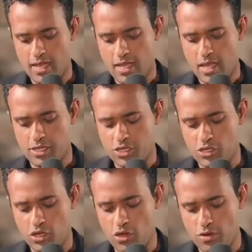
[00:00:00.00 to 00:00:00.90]
Yeah, so
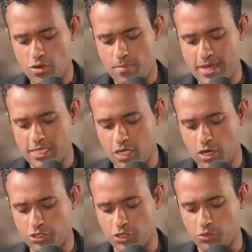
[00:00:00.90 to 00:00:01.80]
your basic
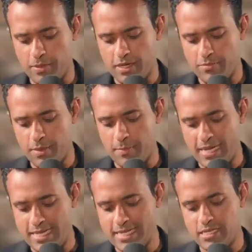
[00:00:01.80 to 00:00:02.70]
coaching would be, by
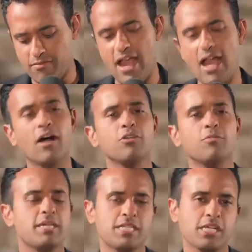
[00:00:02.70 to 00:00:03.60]
disavow, you
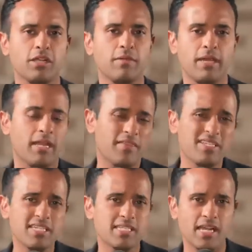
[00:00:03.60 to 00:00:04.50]
basically mean, and
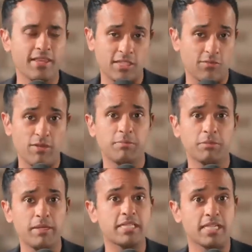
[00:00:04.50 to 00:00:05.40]
this is, I think,
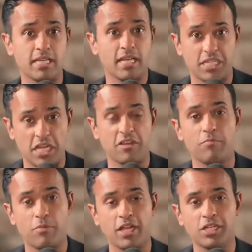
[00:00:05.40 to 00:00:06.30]
reasonable to me, is the
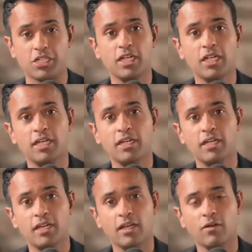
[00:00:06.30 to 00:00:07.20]
executive branch,
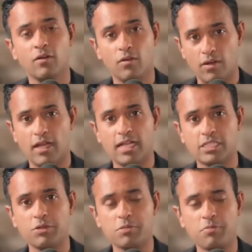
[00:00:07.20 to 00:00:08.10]

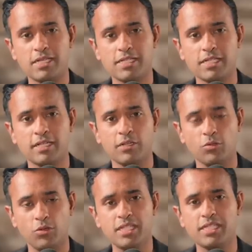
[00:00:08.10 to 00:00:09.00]
as the U.S. president
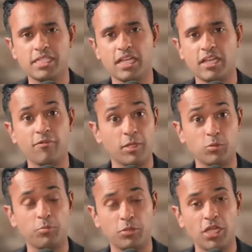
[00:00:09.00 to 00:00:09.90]
who leads the executive branch,
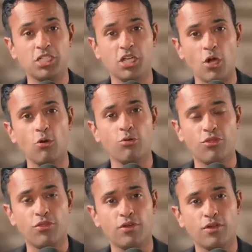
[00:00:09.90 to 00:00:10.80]
will pledge an
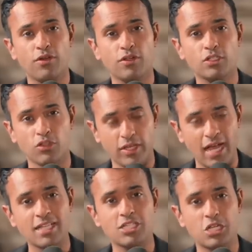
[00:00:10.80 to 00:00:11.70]
oath to the
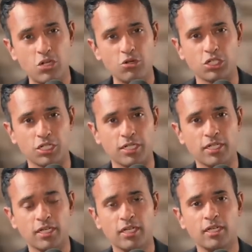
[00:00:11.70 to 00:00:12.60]
Constitution,
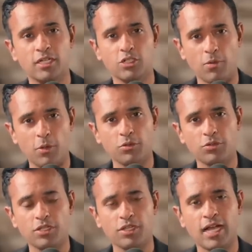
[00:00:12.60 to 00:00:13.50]
to
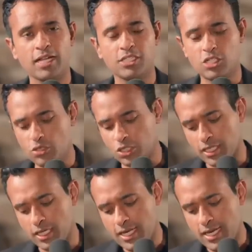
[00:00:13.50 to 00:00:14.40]
uphold the Constitution,